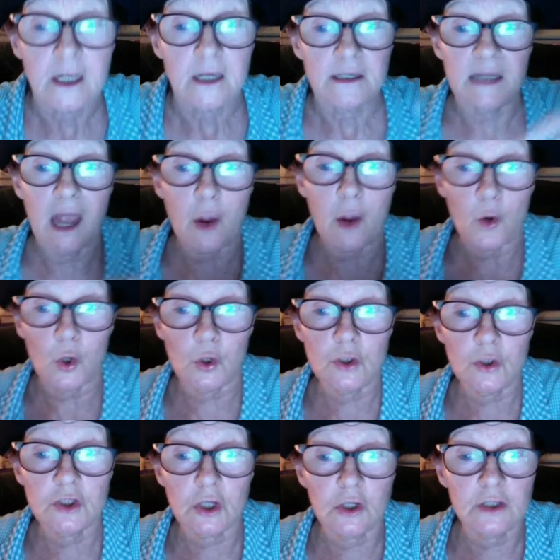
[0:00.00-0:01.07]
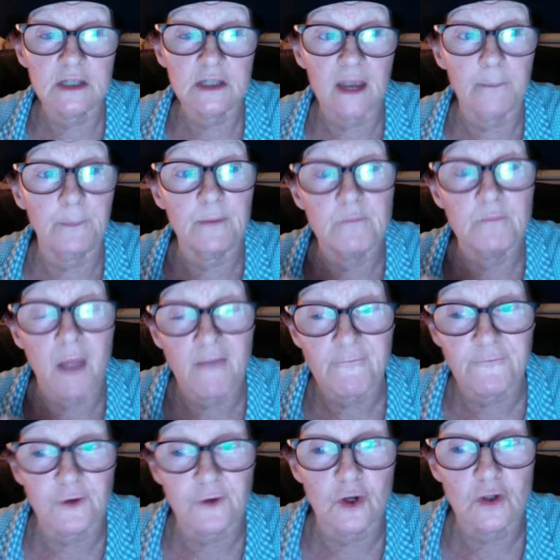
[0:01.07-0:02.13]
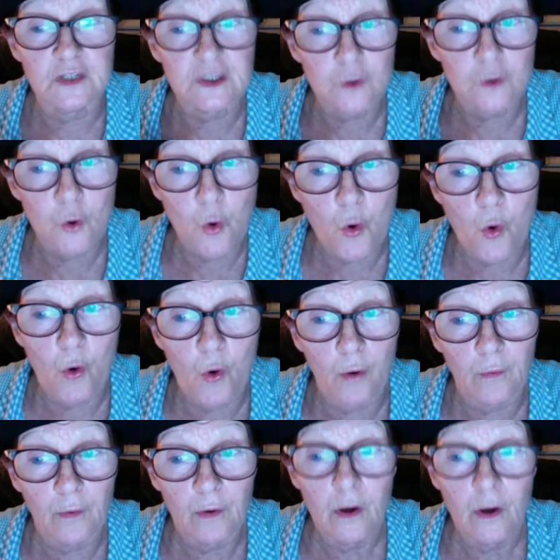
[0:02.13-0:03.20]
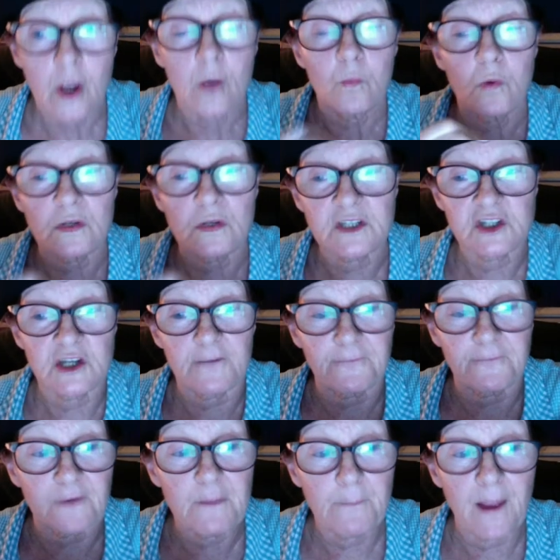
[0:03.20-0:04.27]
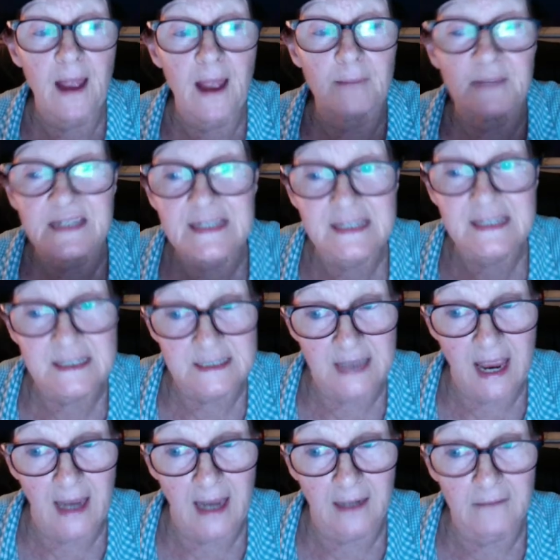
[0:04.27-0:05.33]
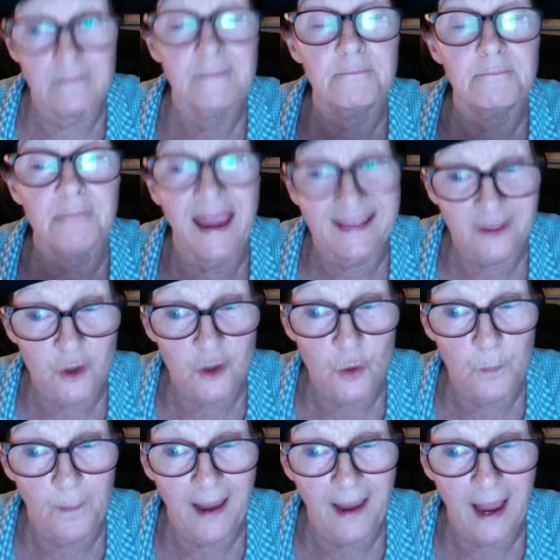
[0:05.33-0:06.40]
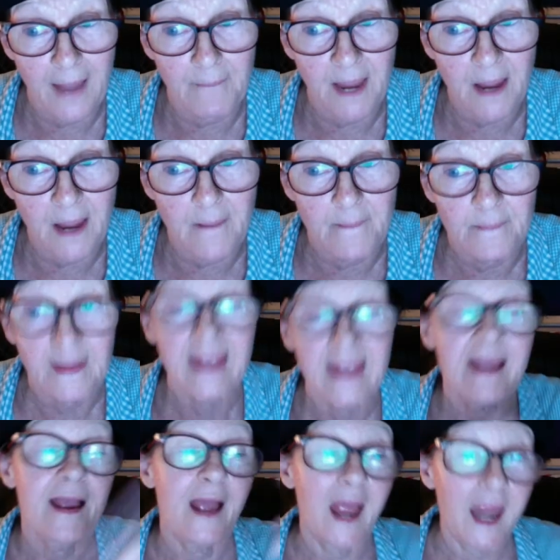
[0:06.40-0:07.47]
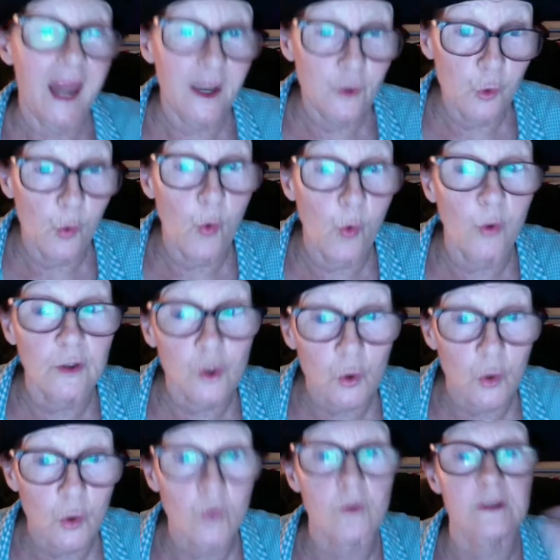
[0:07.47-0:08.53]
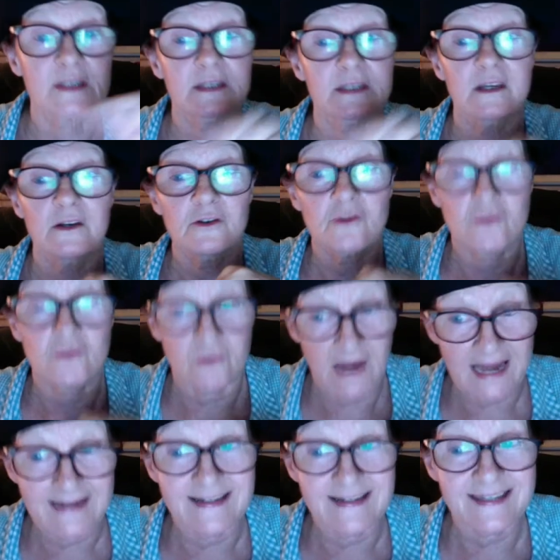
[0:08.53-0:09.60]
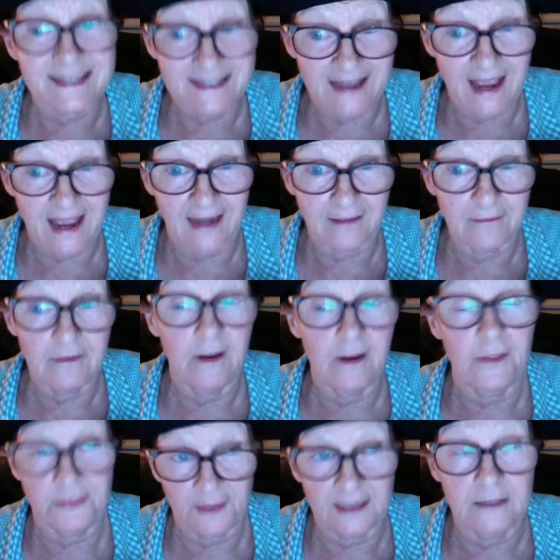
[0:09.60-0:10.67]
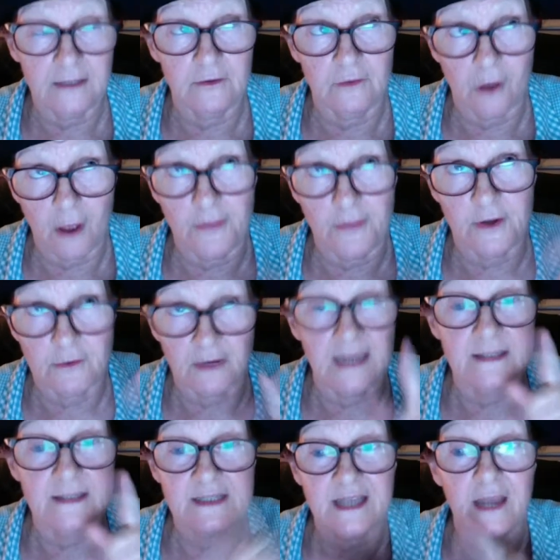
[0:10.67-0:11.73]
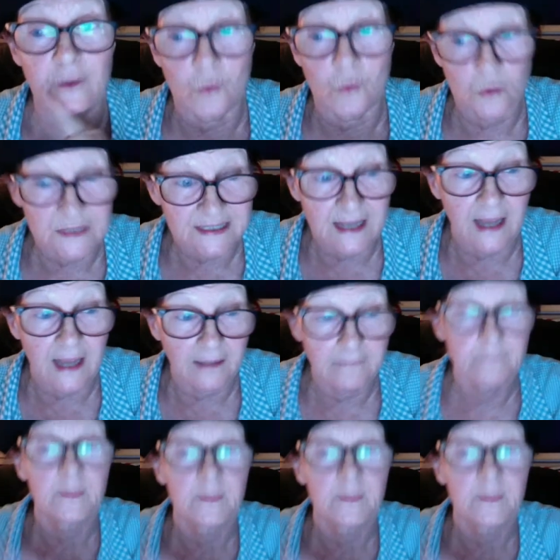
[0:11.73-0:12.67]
Now, who turned up in my first court was Jeffrey Palmer's son, Matthew Palmer, and Lord Cook's grandson, I think, either grandson or son,